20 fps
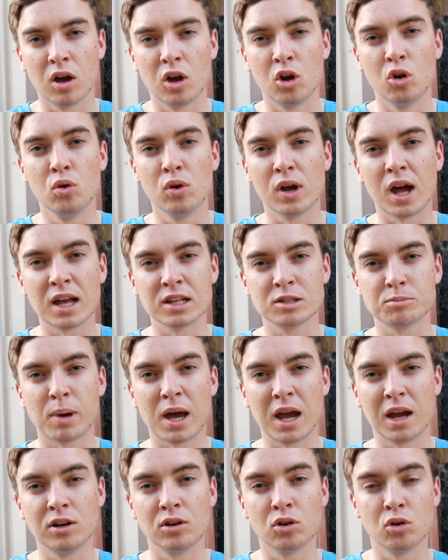who has
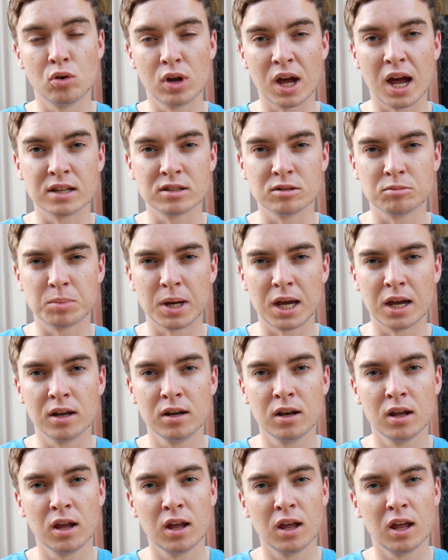paid and who hasn't
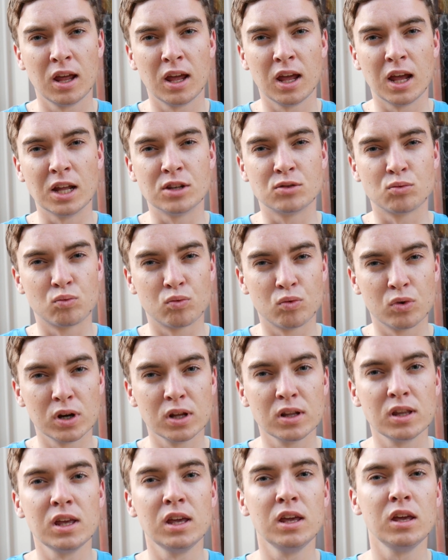paid, it's
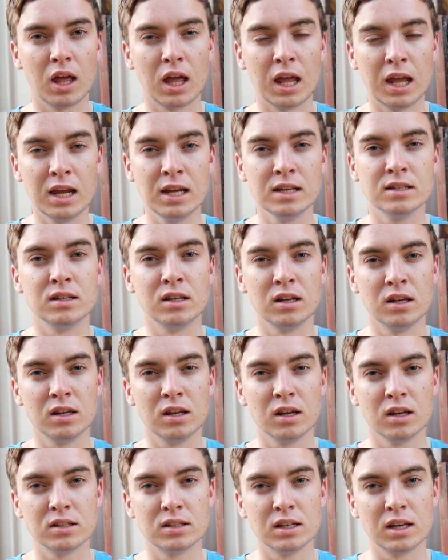really easy
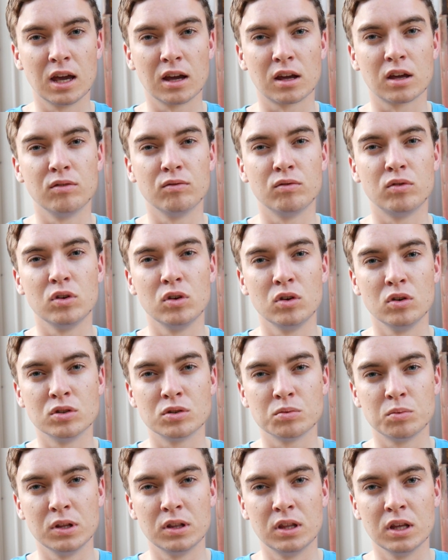to get
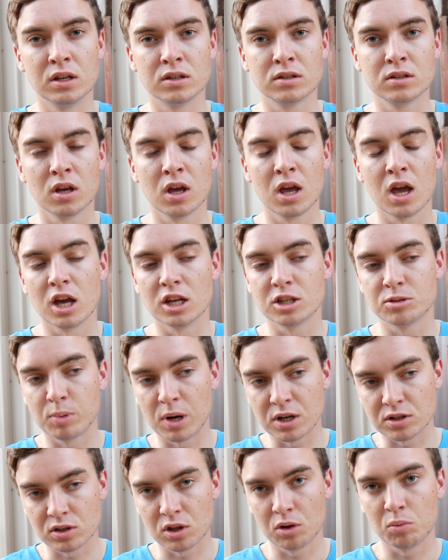confused with this,
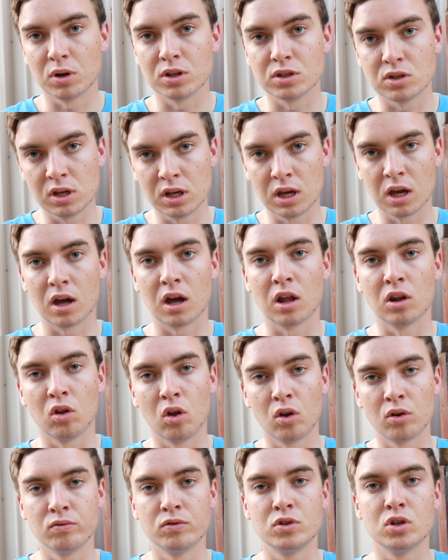especially once you get a lot of